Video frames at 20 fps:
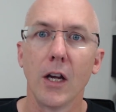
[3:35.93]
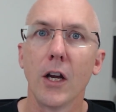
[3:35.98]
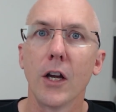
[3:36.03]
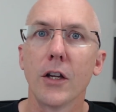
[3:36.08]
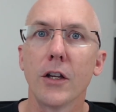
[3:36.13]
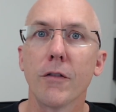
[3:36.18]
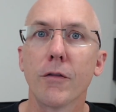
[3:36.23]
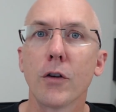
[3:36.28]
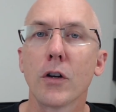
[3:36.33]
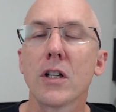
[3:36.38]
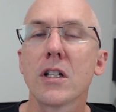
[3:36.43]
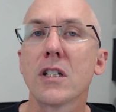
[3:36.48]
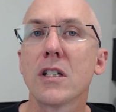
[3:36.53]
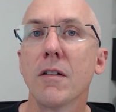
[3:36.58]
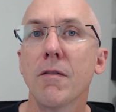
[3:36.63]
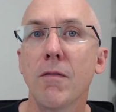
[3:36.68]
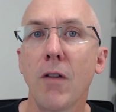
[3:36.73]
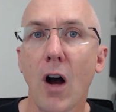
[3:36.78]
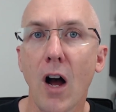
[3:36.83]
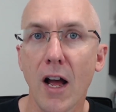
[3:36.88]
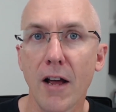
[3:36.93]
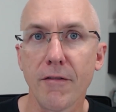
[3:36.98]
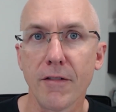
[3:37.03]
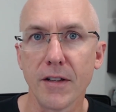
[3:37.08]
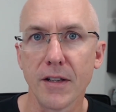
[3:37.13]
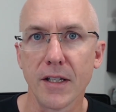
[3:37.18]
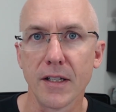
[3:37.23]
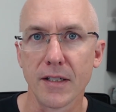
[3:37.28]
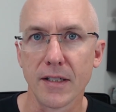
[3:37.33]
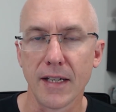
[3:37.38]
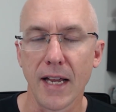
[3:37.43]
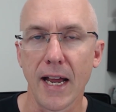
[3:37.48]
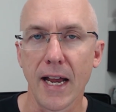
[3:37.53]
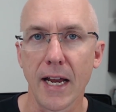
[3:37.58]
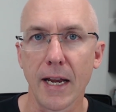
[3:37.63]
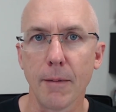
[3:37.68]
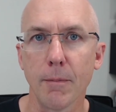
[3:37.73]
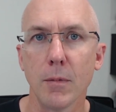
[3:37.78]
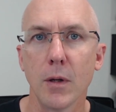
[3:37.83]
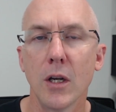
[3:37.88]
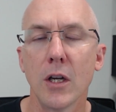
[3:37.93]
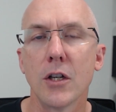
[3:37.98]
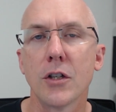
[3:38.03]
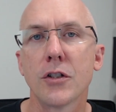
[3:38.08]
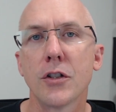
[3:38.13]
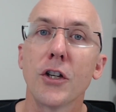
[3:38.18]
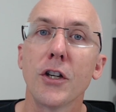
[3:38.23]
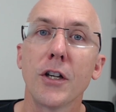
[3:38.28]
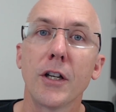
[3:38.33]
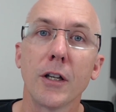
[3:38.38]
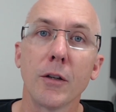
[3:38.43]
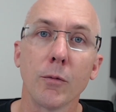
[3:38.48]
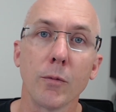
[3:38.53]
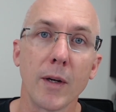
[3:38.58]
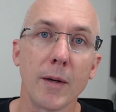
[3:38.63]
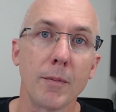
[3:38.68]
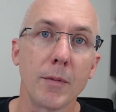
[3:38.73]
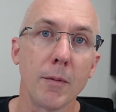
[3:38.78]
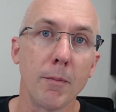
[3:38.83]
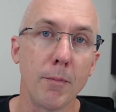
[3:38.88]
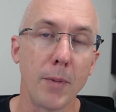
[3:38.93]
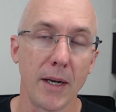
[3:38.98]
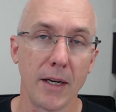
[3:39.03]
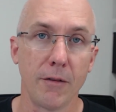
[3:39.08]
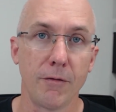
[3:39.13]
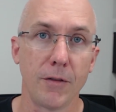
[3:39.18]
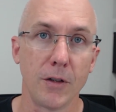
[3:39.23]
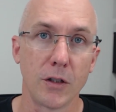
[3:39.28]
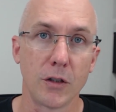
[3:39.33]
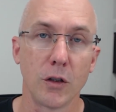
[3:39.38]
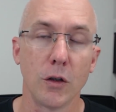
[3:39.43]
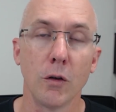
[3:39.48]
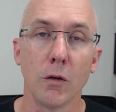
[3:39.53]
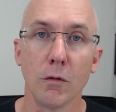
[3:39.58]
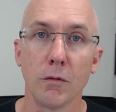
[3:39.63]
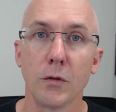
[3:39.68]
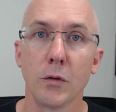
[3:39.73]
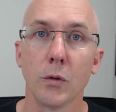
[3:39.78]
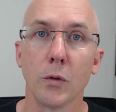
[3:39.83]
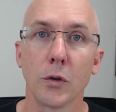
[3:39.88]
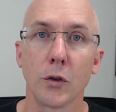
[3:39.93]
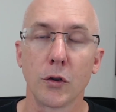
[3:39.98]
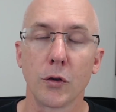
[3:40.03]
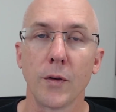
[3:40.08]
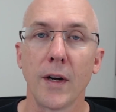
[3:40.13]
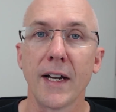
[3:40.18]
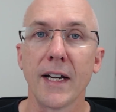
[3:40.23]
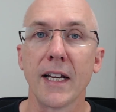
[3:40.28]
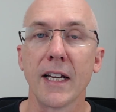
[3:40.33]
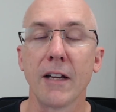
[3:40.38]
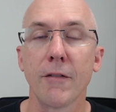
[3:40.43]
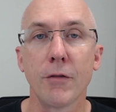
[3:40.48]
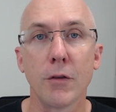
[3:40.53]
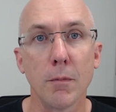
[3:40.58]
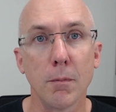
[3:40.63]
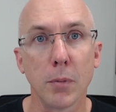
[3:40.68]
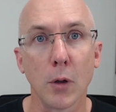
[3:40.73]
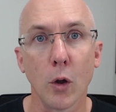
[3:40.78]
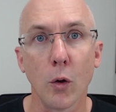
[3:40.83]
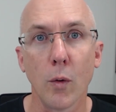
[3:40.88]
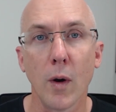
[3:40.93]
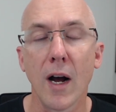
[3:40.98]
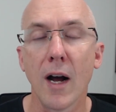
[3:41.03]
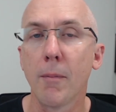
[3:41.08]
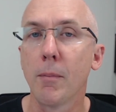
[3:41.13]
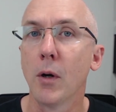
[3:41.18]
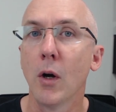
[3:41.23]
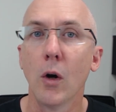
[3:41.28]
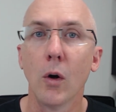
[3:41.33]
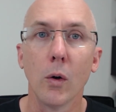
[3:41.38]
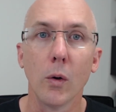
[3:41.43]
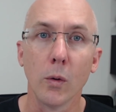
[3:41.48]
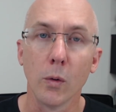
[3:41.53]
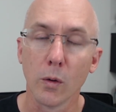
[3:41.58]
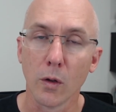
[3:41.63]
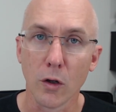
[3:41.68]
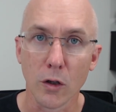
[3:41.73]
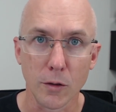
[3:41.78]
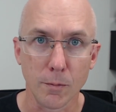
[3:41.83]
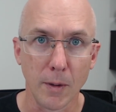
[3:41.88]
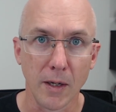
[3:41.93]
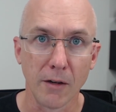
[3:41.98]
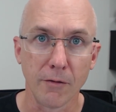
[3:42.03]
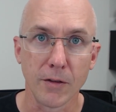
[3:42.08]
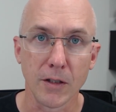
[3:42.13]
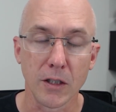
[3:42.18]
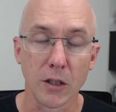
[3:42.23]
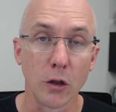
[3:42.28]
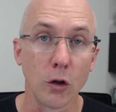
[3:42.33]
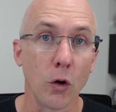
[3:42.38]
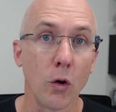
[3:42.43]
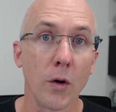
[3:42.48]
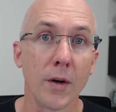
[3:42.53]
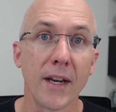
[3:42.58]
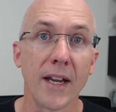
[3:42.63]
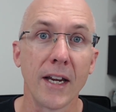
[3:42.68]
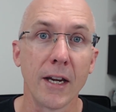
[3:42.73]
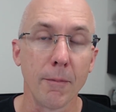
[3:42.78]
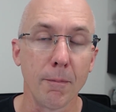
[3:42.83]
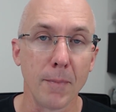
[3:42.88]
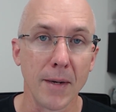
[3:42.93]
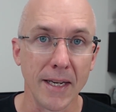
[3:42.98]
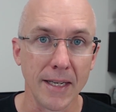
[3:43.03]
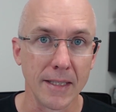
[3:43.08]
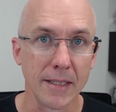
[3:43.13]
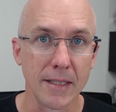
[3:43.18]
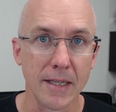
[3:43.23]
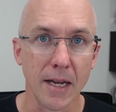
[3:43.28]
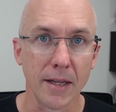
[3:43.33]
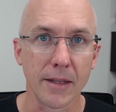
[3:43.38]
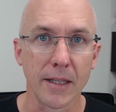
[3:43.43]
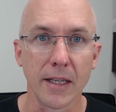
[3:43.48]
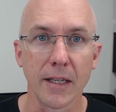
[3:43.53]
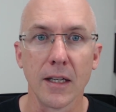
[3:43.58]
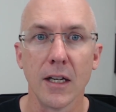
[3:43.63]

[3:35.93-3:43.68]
You've got to survive in this game so you can reap the benefits of your trading. If you blow up, all those benefits are gone and it means nothing.